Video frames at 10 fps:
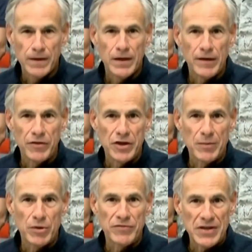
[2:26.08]
of the
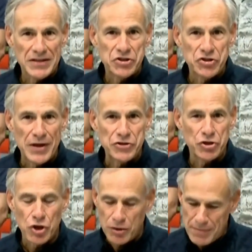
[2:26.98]
number of Texas
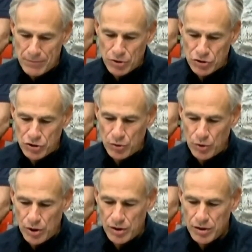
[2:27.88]
National Guard members who
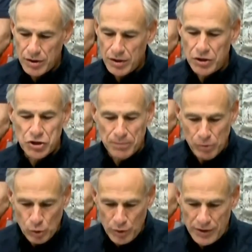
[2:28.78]
are
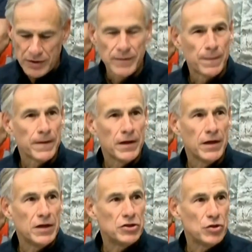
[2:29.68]
deployed
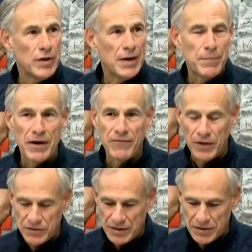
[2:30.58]
uh, to help our
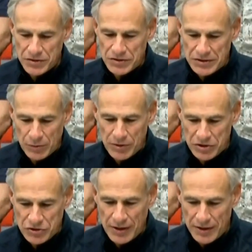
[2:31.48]
fellow Texans deal with
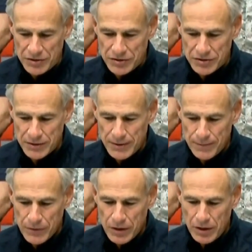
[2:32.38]
these challenges.
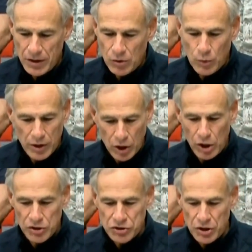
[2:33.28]
we are
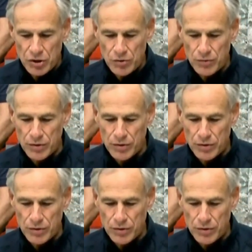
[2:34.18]
also,